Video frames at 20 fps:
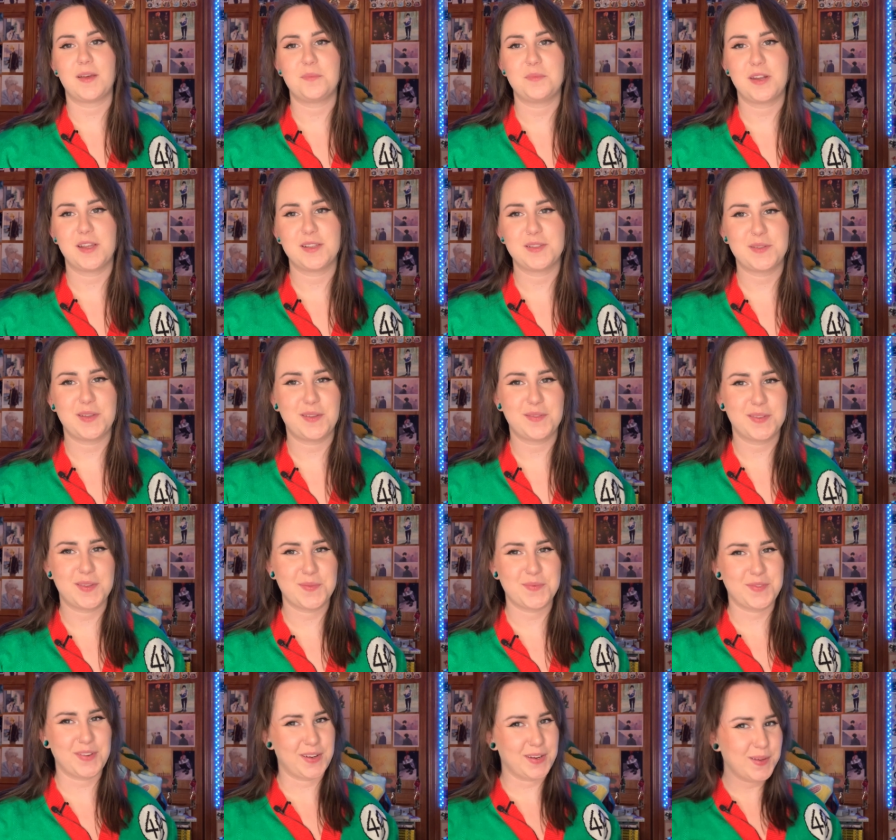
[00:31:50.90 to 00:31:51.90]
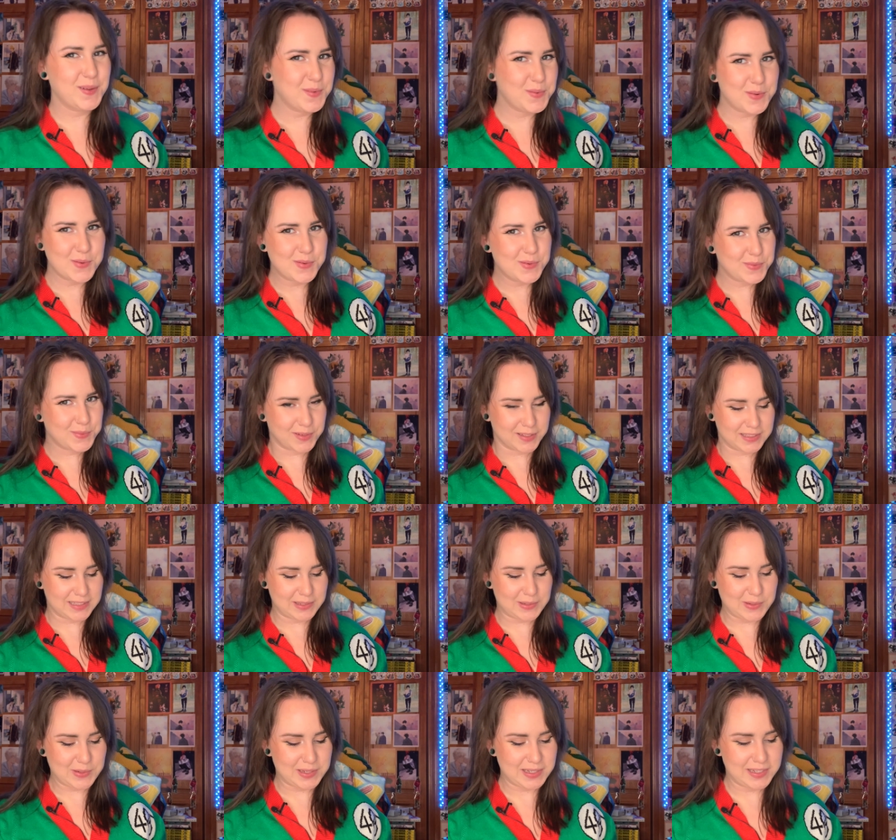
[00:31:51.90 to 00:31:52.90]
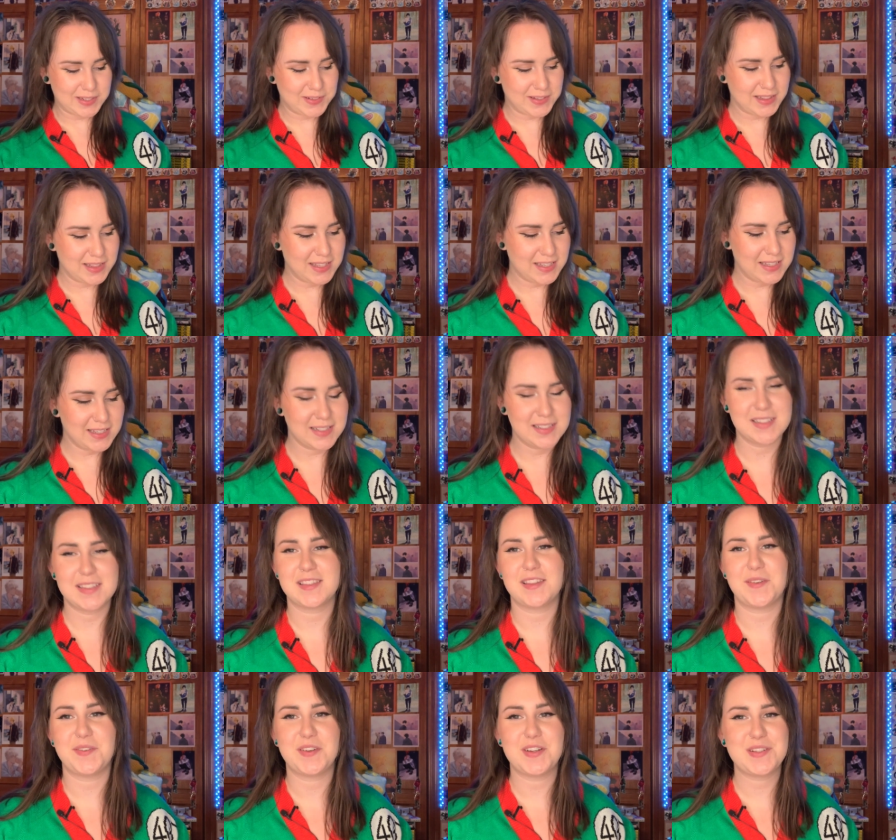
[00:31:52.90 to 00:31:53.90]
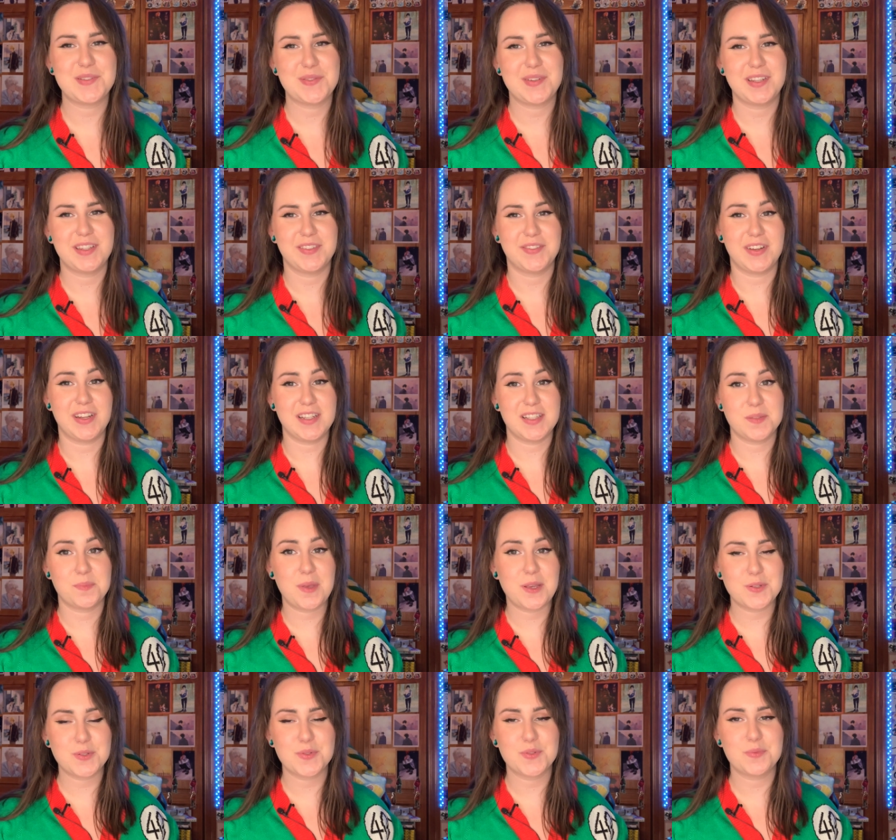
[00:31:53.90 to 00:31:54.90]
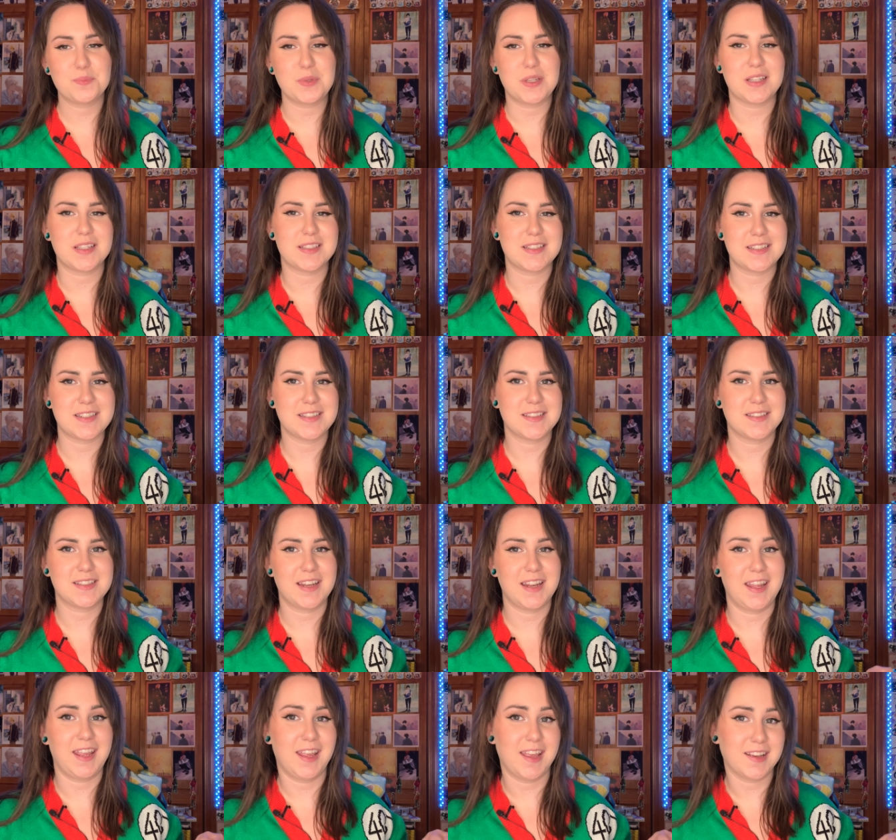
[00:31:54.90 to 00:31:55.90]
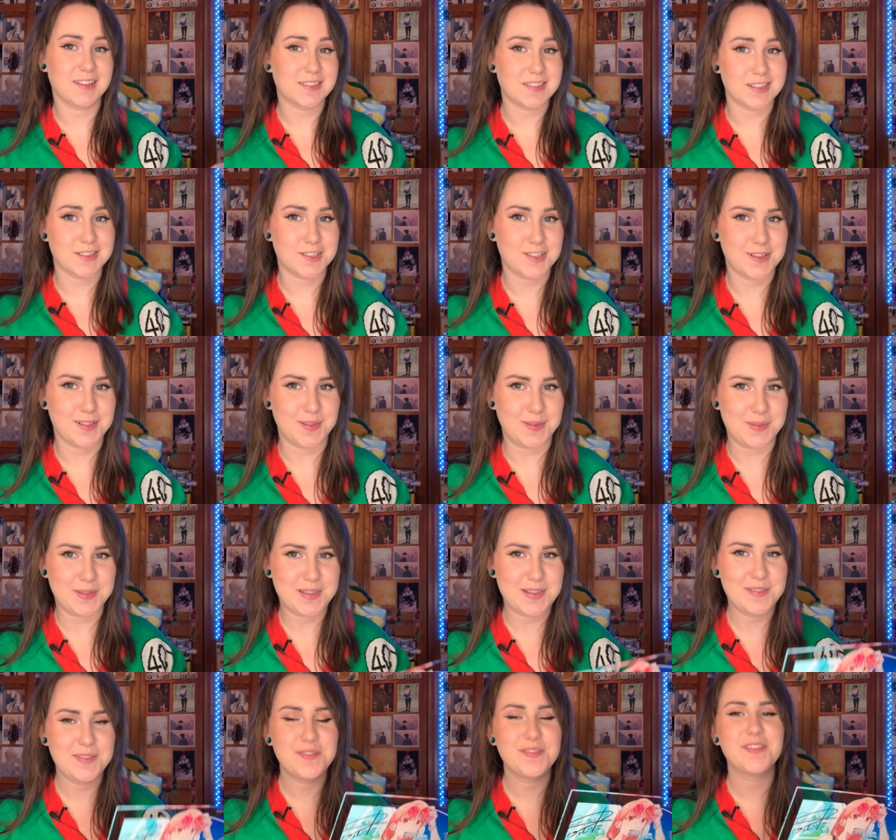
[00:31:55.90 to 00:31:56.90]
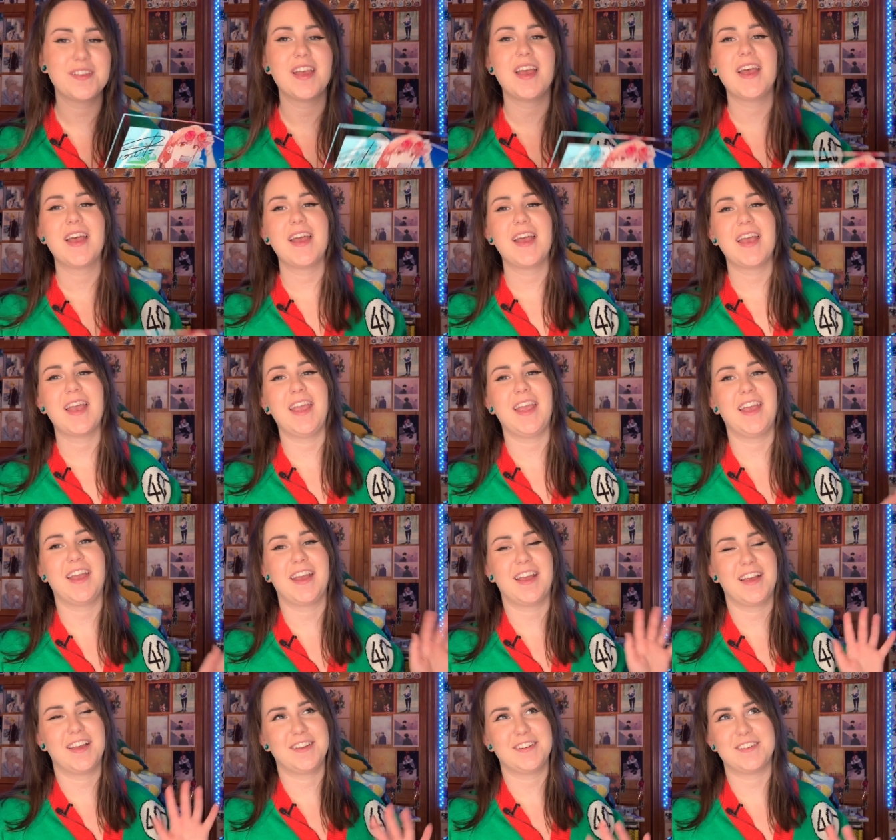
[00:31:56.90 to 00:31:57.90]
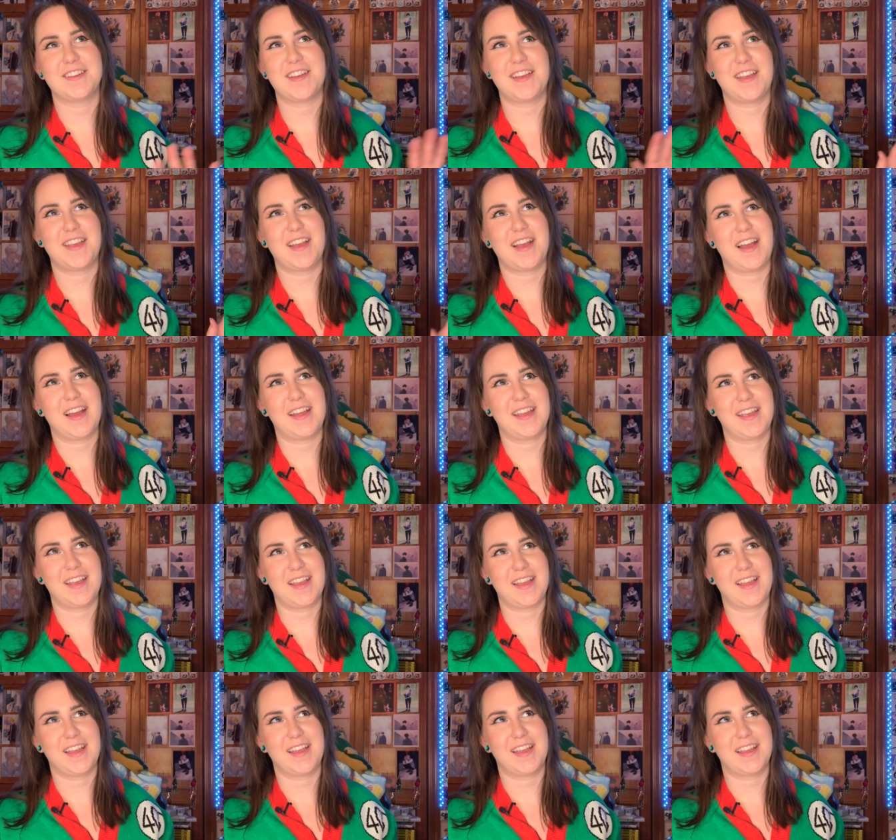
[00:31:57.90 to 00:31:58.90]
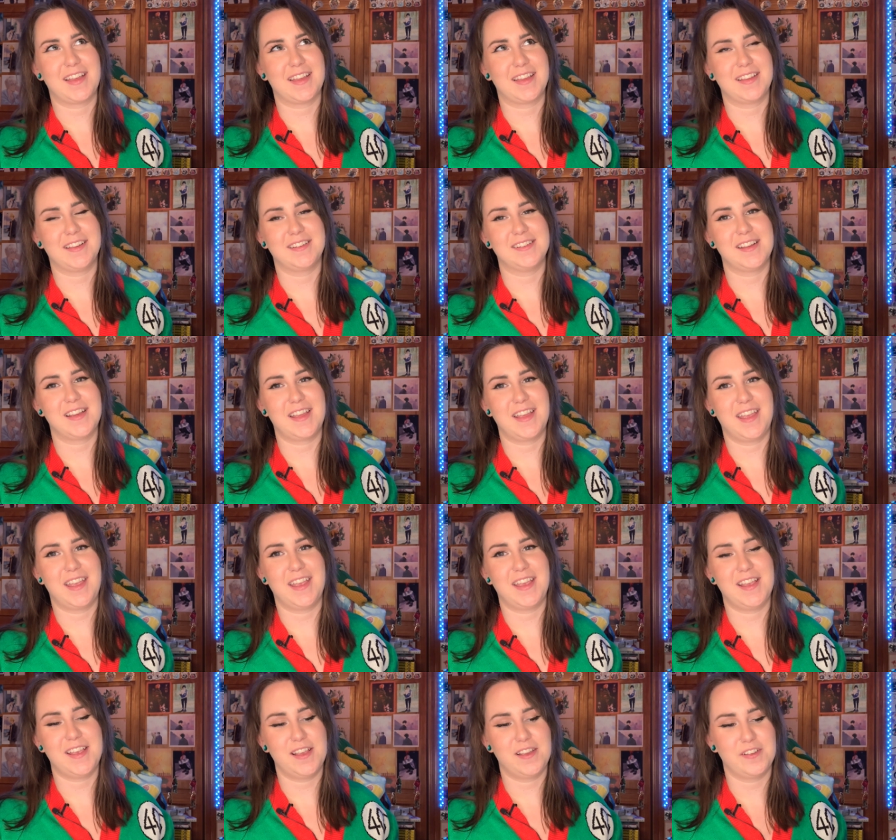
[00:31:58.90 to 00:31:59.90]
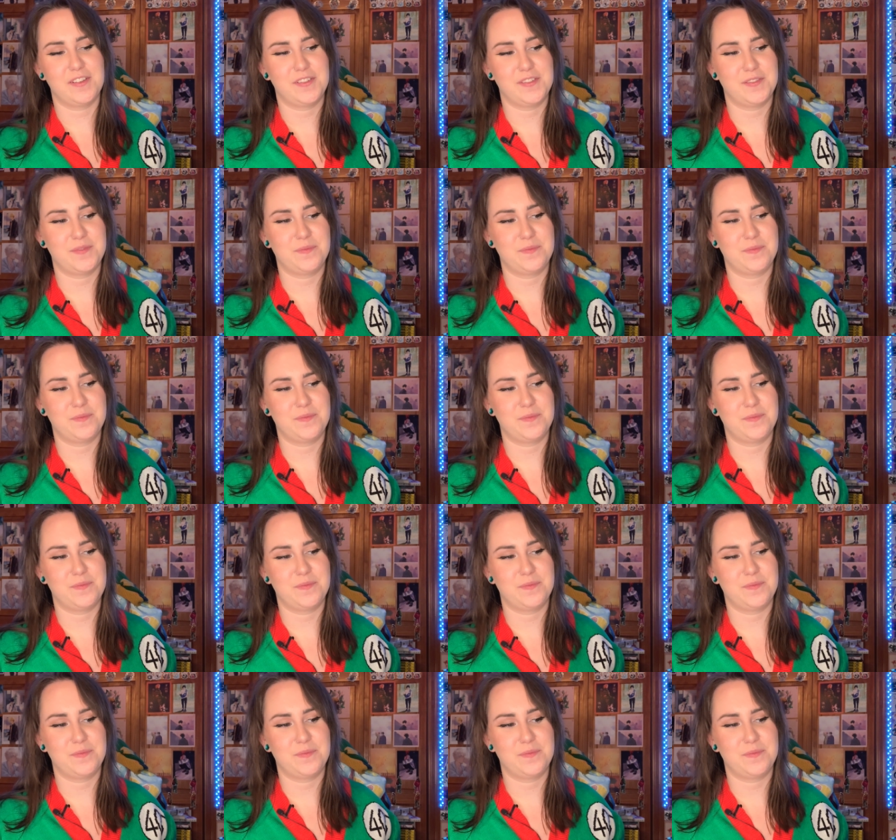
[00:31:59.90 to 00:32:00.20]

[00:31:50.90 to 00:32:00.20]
next we have some very cool Wotakoi acrylics. The first one is very special because it is an AX exclusive and I had a